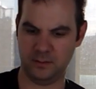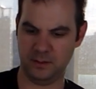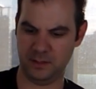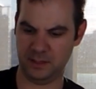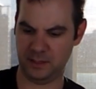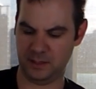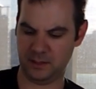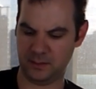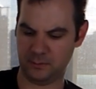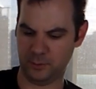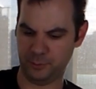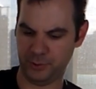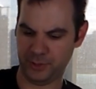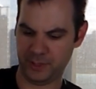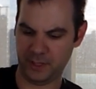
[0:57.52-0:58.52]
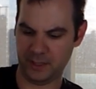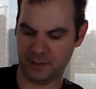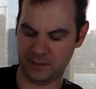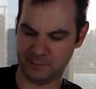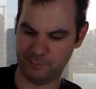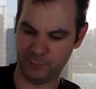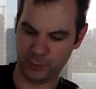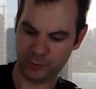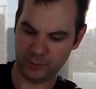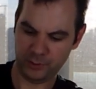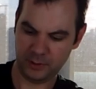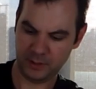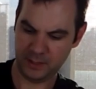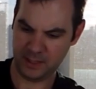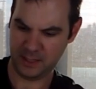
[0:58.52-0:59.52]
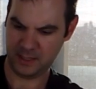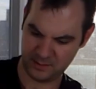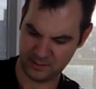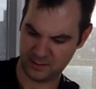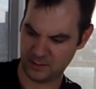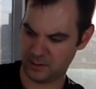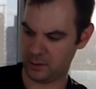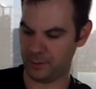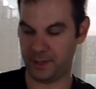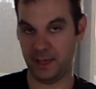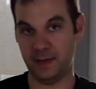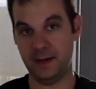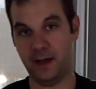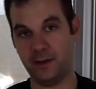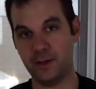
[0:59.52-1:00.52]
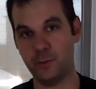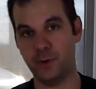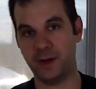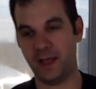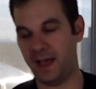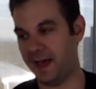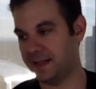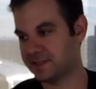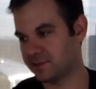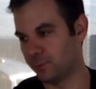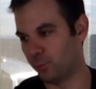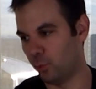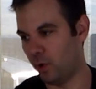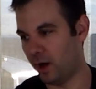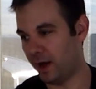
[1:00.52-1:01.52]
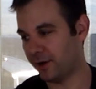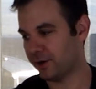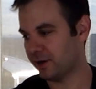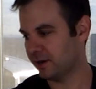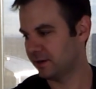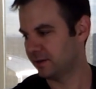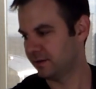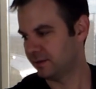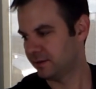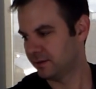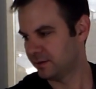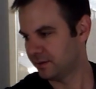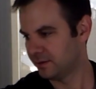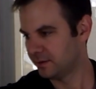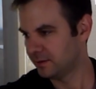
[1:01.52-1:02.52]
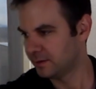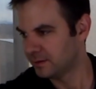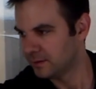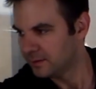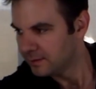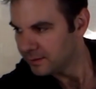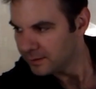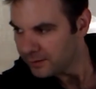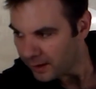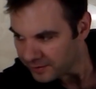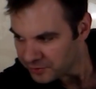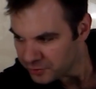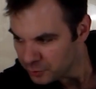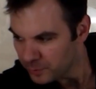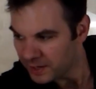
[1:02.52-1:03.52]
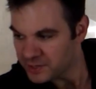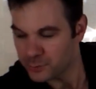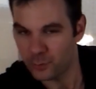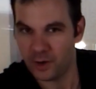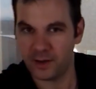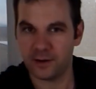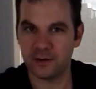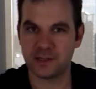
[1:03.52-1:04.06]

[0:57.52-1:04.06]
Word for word: And we'll put it into this bowl. Okay, now you want to add some water. Not too much water